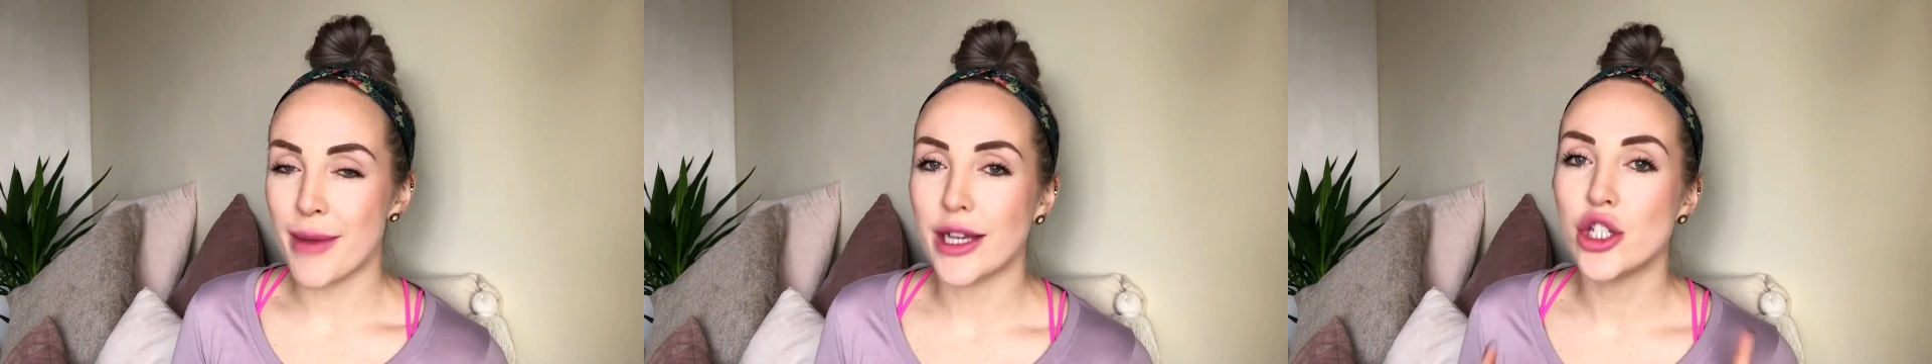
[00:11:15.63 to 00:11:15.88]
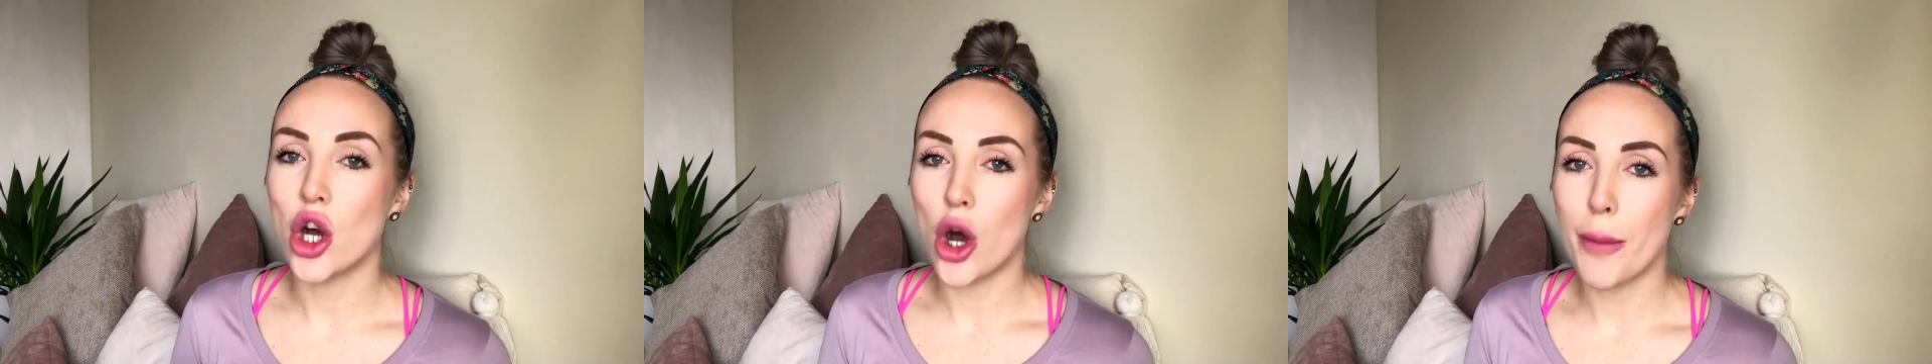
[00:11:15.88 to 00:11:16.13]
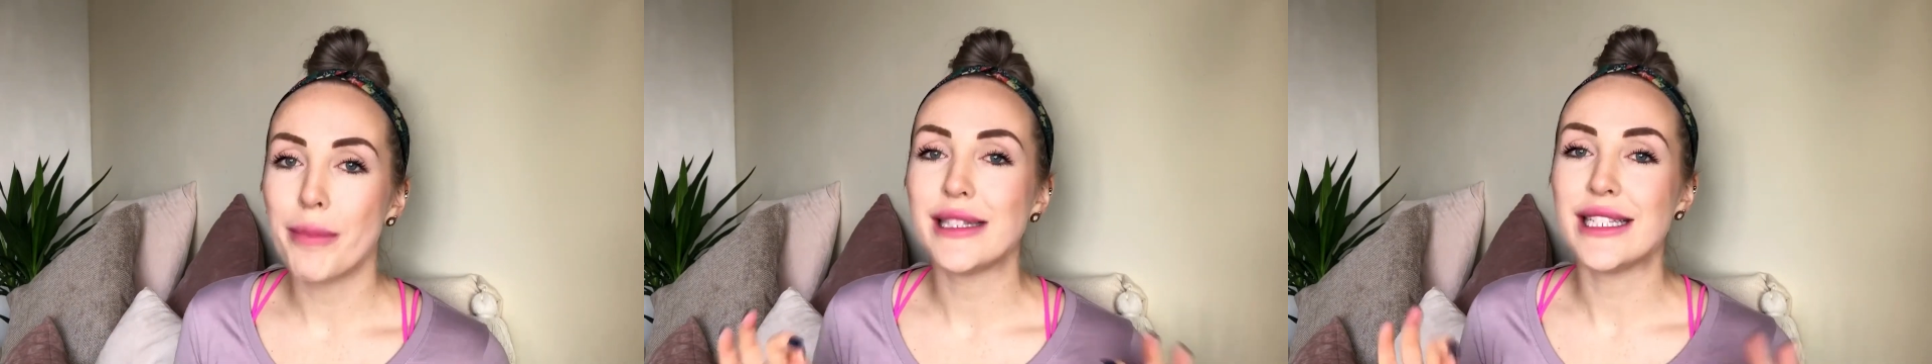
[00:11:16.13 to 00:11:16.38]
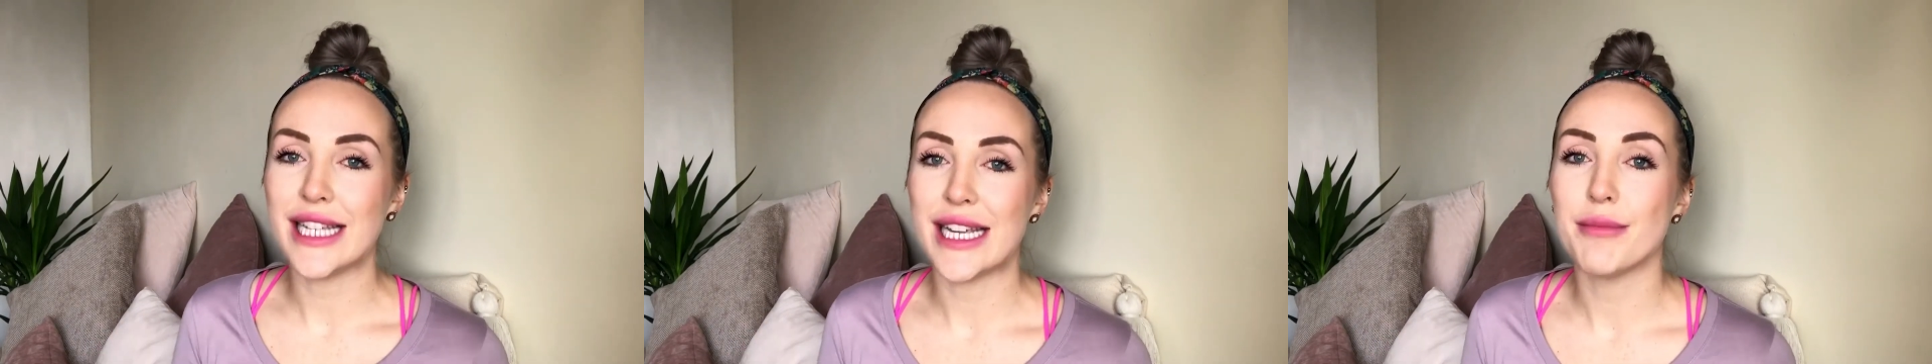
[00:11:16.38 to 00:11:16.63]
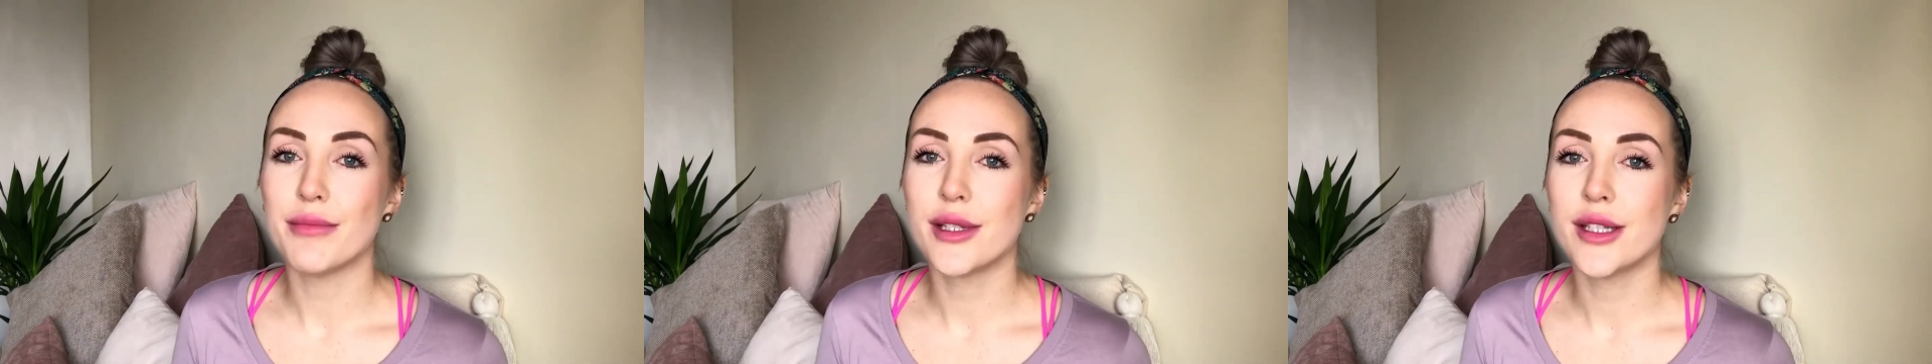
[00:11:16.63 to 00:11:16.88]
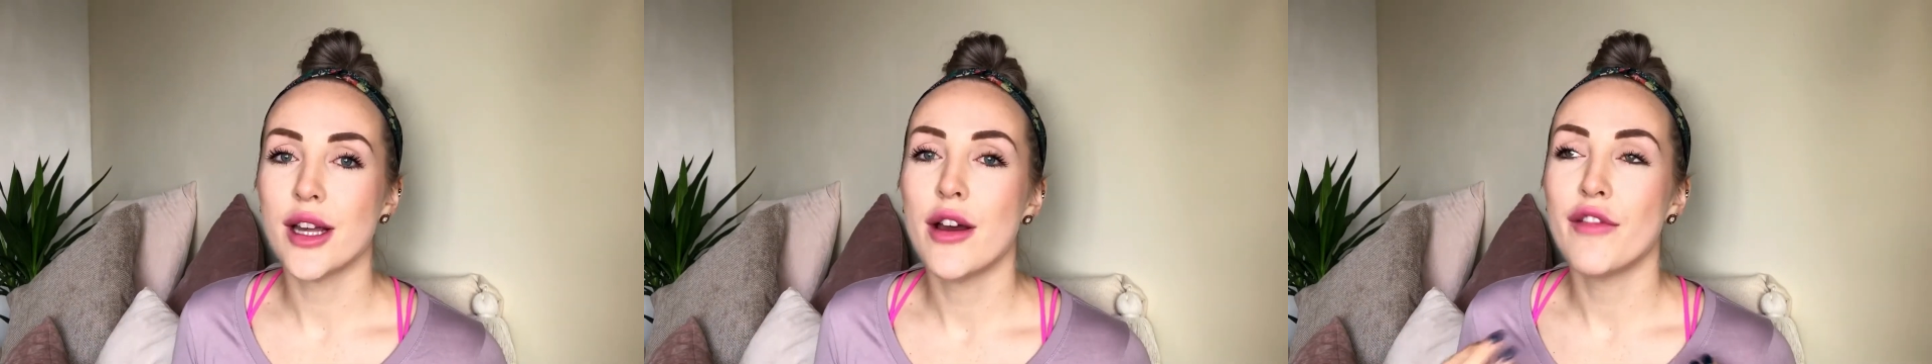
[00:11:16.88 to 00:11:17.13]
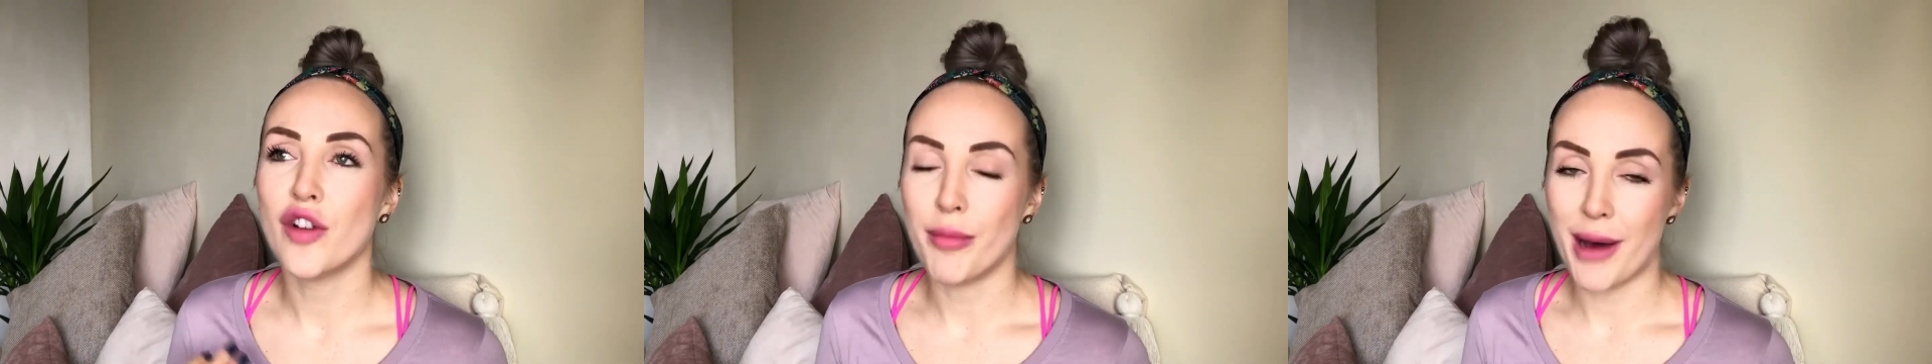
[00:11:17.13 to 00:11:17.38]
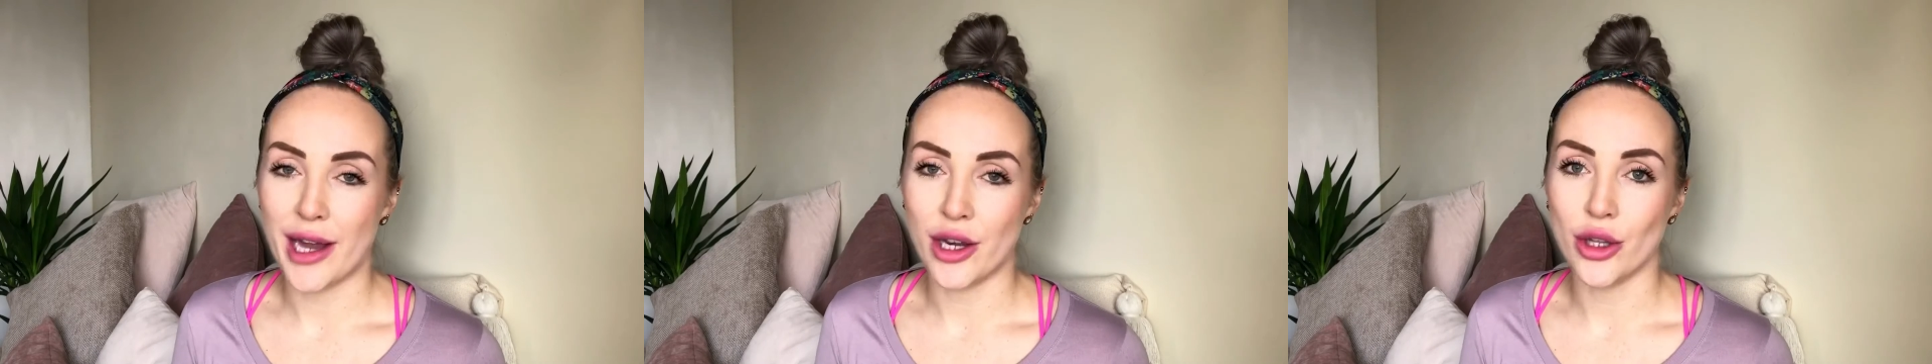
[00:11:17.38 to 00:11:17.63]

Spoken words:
top tips for panel,